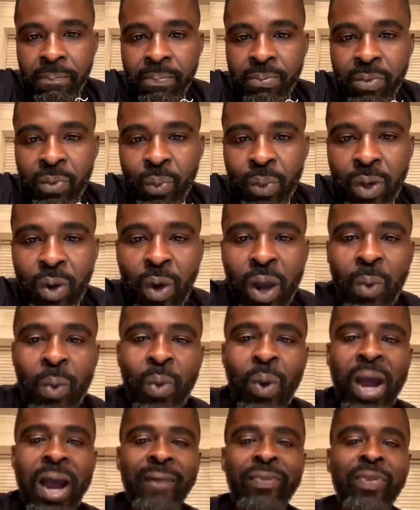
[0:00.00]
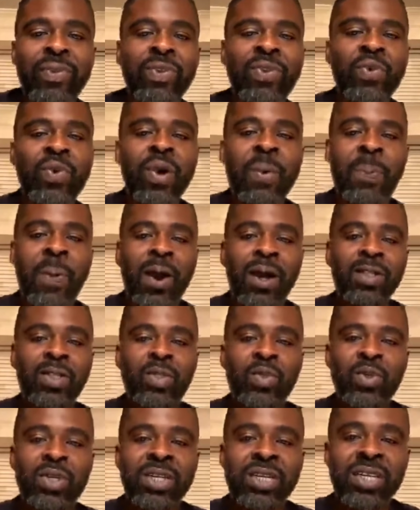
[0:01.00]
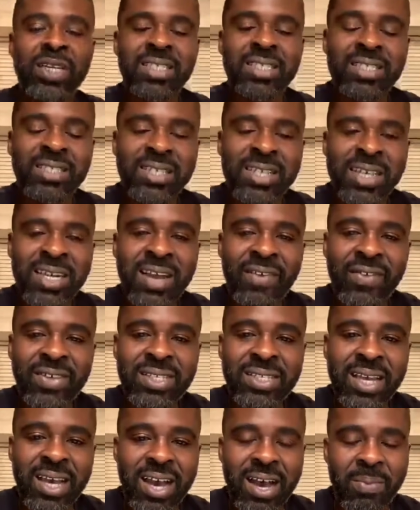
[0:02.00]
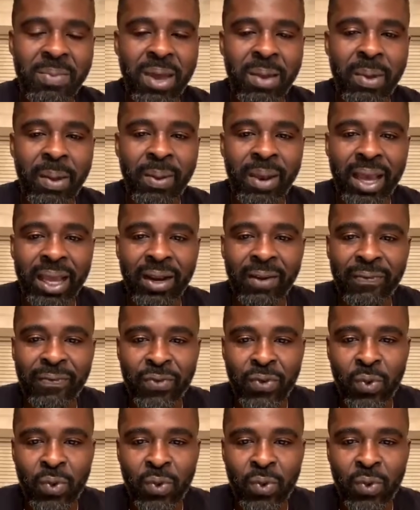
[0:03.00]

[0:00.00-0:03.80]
We're gonna have to do a part 2 to this another time, man. Maybe like in a few